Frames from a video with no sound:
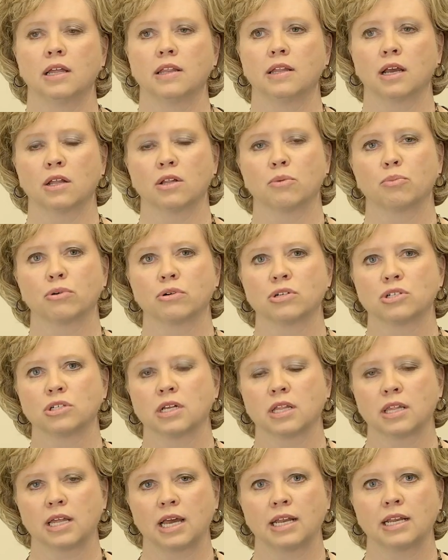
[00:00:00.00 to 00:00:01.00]
The other
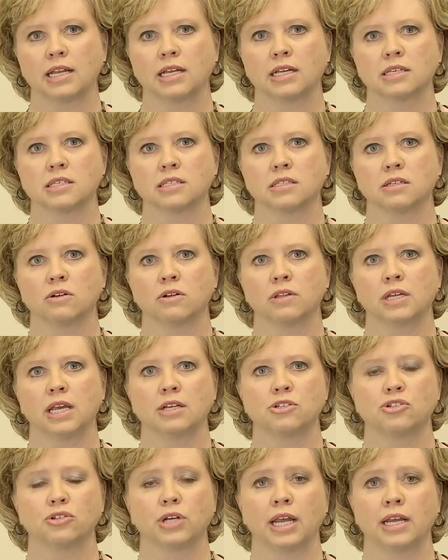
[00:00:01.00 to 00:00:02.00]
portion of that is all the
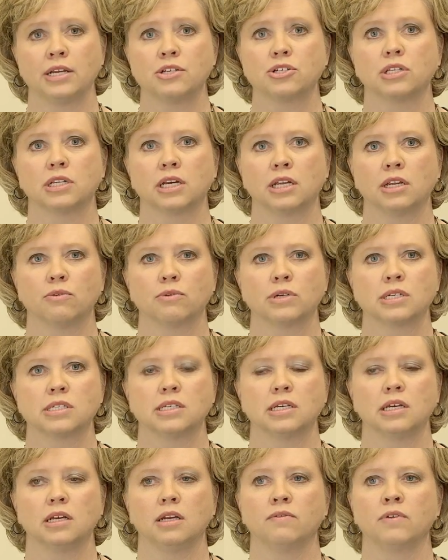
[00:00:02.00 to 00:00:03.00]
education that you
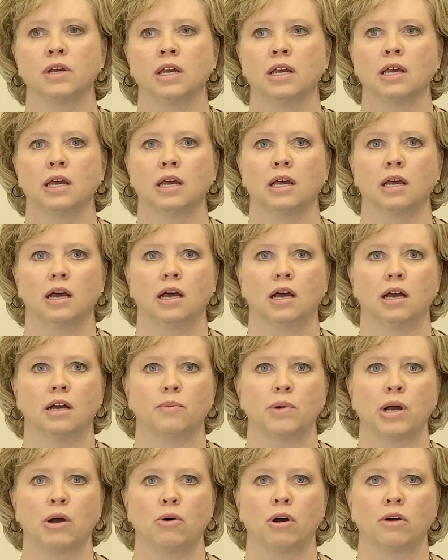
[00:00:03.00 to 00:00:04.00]
received.
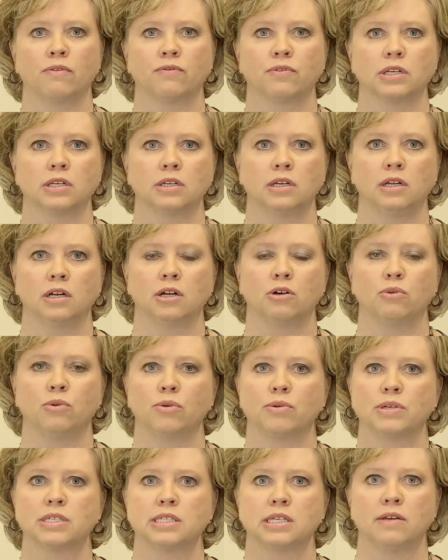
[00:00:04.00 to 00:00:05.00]
How often, you know,
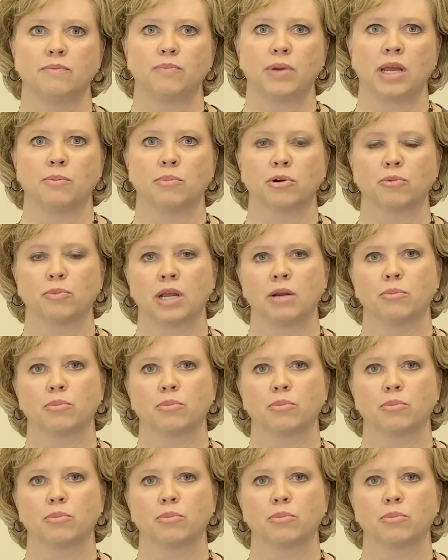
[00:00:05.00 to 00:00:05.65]
we receive paper,